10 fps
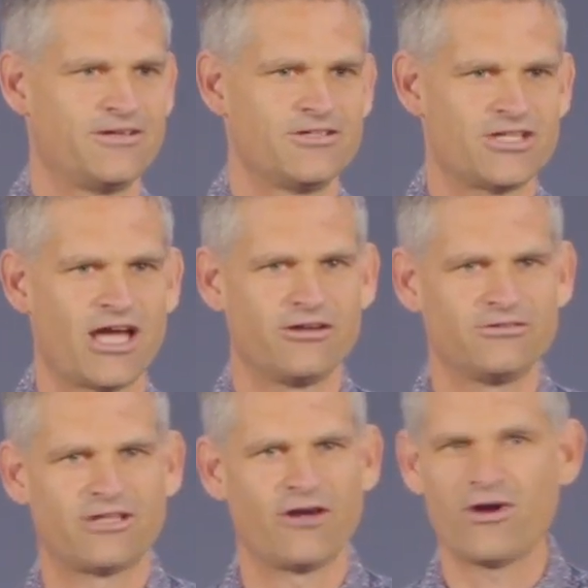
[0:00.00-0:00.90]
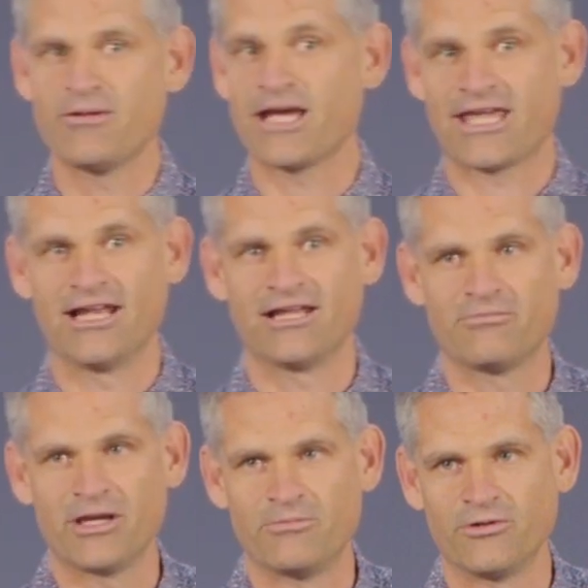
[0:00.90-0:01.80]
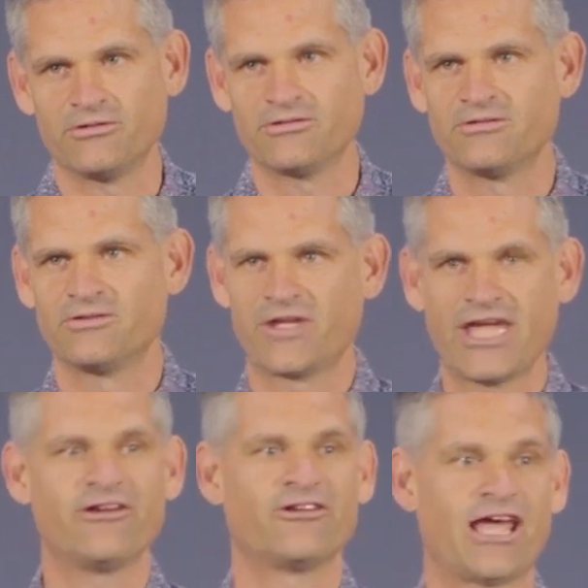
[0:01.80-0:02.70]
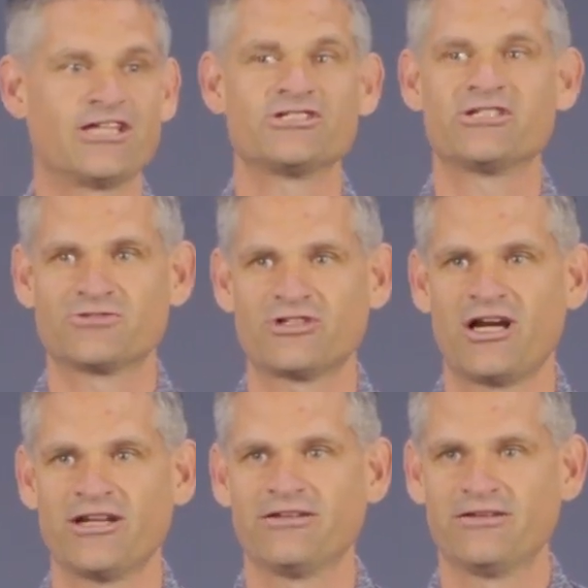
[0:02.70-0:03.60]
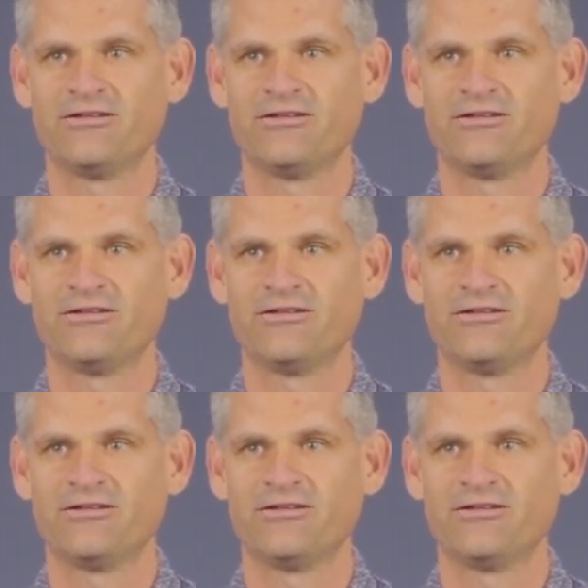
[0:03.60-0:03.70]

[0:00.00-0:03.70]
So don't worry about killing people. Get your relationships right.